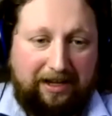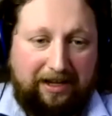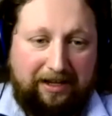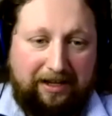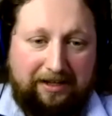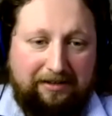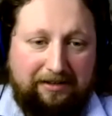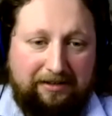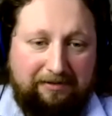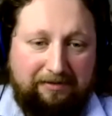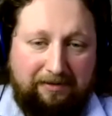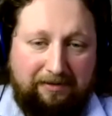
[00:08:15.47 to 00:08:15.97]

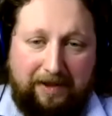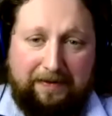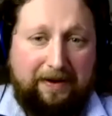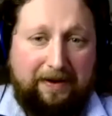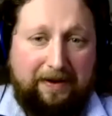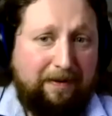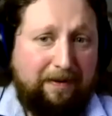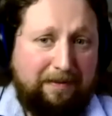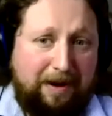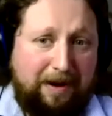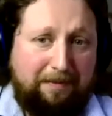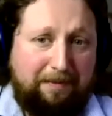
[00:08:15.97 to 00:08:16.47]
if I'm
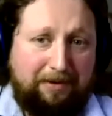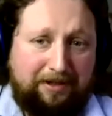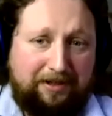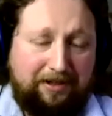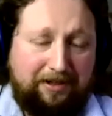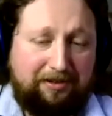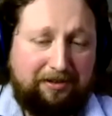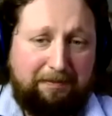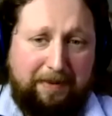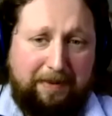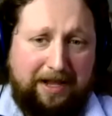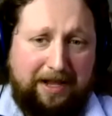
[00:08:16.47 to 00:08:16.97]
not
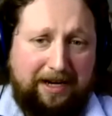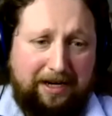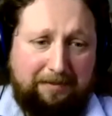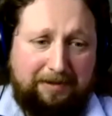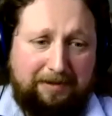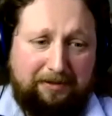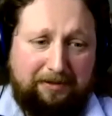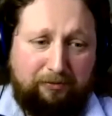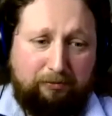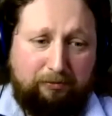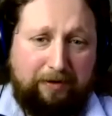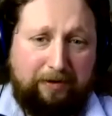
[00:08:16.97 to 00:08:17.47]
participating, I'm just
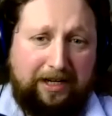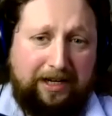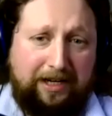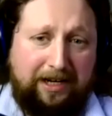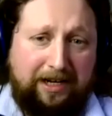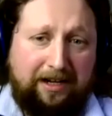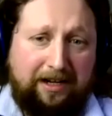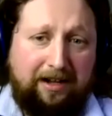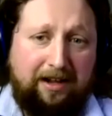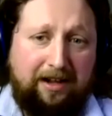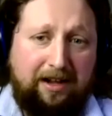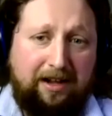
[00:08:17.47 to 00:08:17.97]
reading
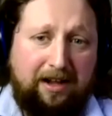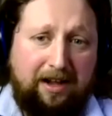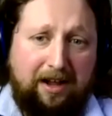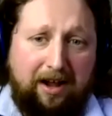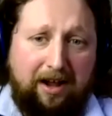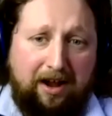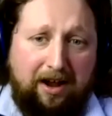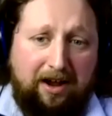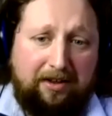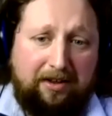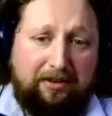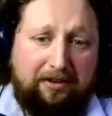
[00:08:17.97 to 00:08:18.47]

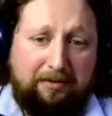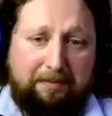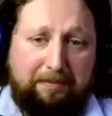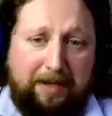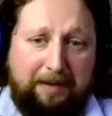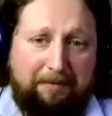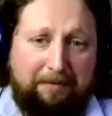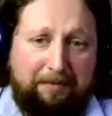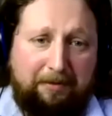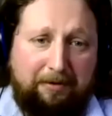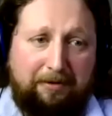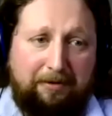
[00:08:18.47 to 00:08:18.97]
other
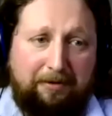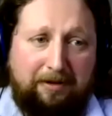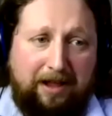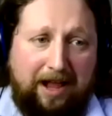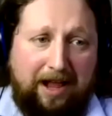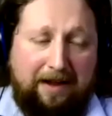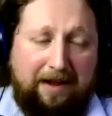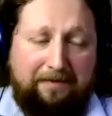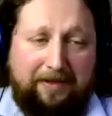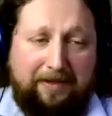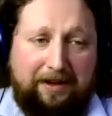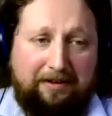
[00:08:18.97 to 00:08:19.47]
people
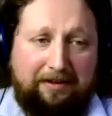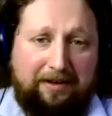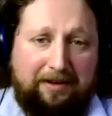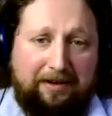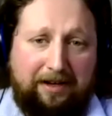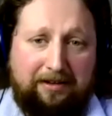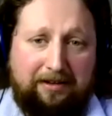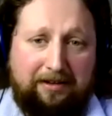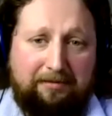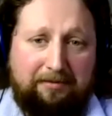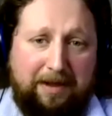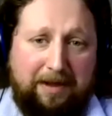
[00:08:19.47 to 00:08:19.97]
have their
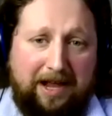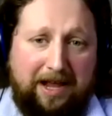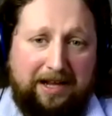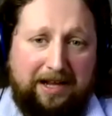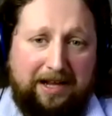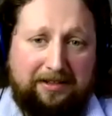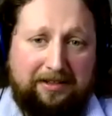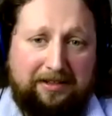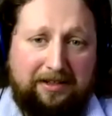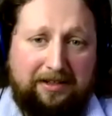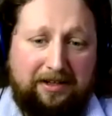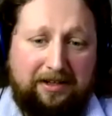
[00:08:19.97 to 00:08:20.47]
needs met
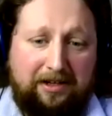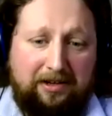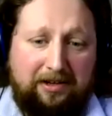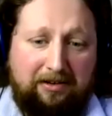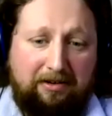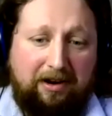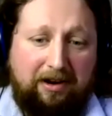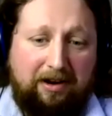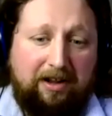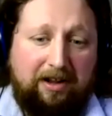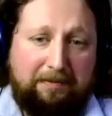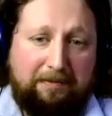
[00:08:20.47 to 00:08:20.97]
or
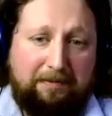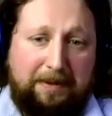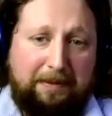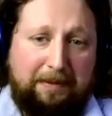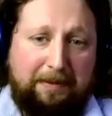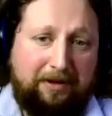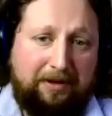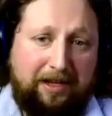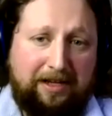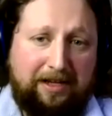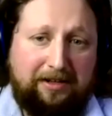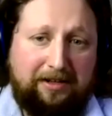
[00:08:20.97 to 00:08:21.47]
other people
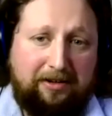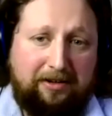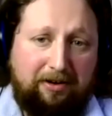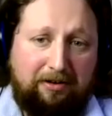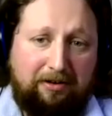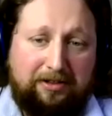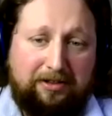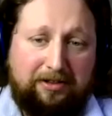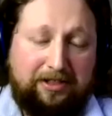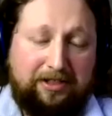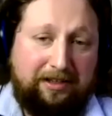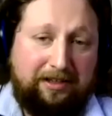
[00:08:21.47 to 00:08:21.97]
get
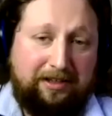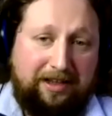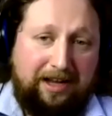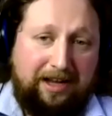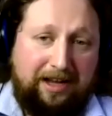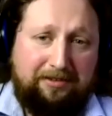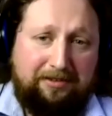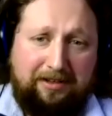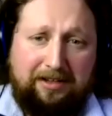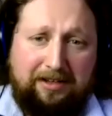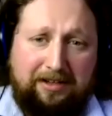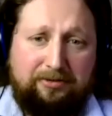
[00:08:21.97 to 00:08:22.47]
encouraging. That's
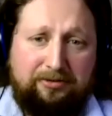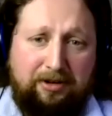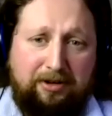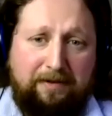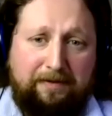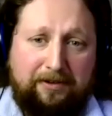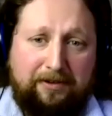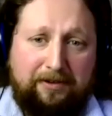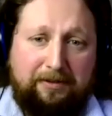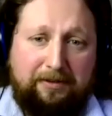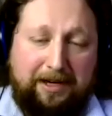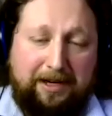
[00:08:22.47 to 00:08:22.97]
joyful
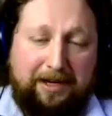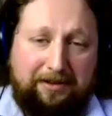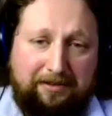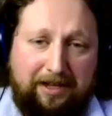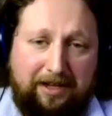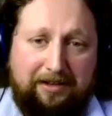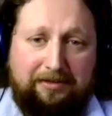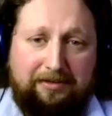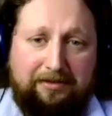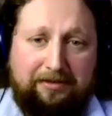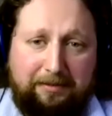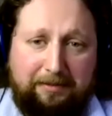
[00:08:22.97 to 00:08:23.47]
to me. It's nice
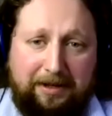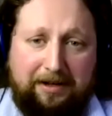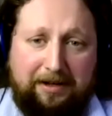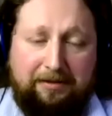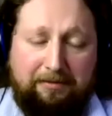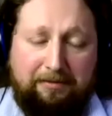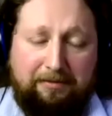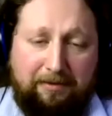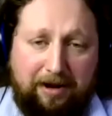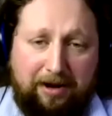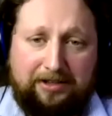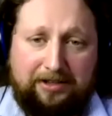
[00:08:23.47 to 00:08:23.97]
to me to
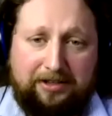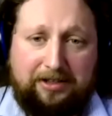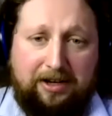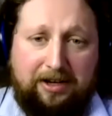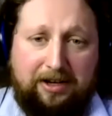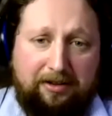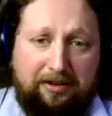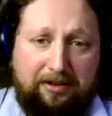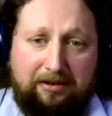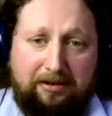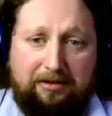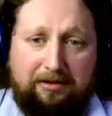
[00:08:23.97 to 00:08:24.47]
watch
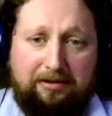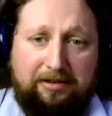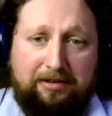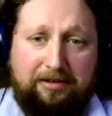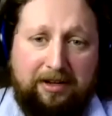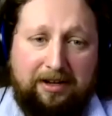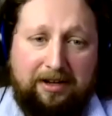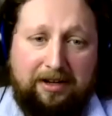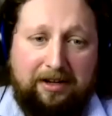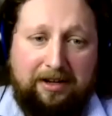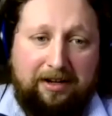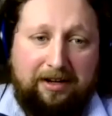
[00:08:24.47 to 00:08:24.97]
others
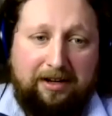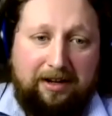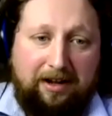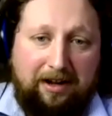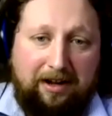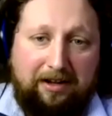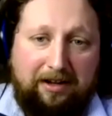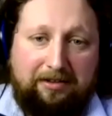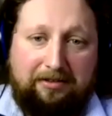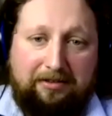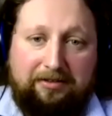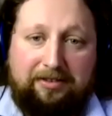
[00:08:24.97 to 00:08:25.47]

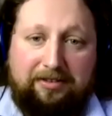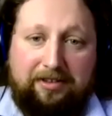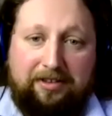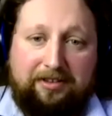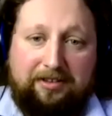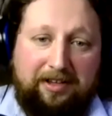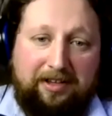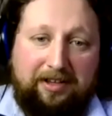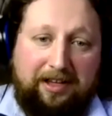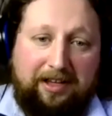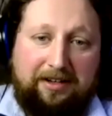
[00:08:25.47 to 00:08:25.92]
succeed.